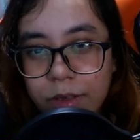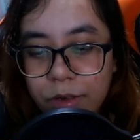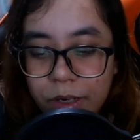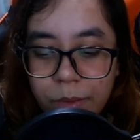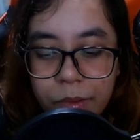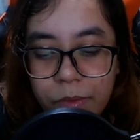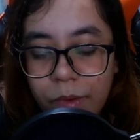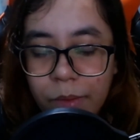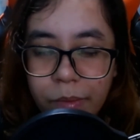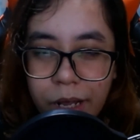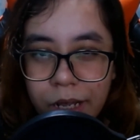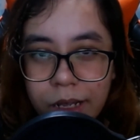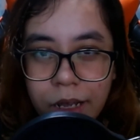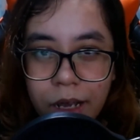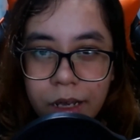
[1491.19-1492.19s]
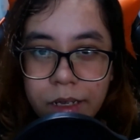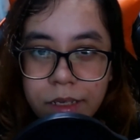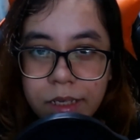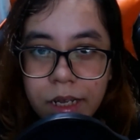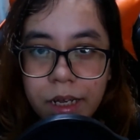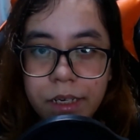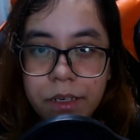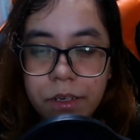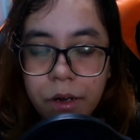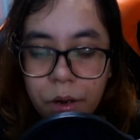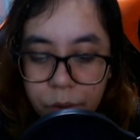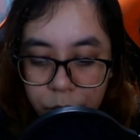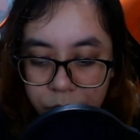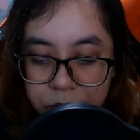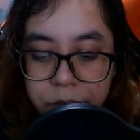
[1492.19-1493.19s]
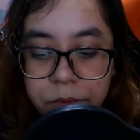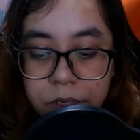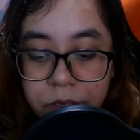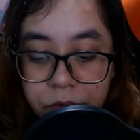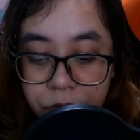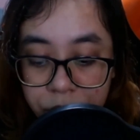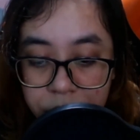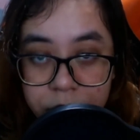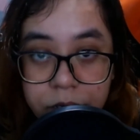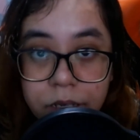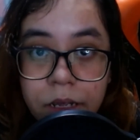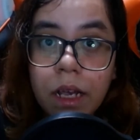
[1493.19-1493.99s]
so they put a black guy inside. No, he was real.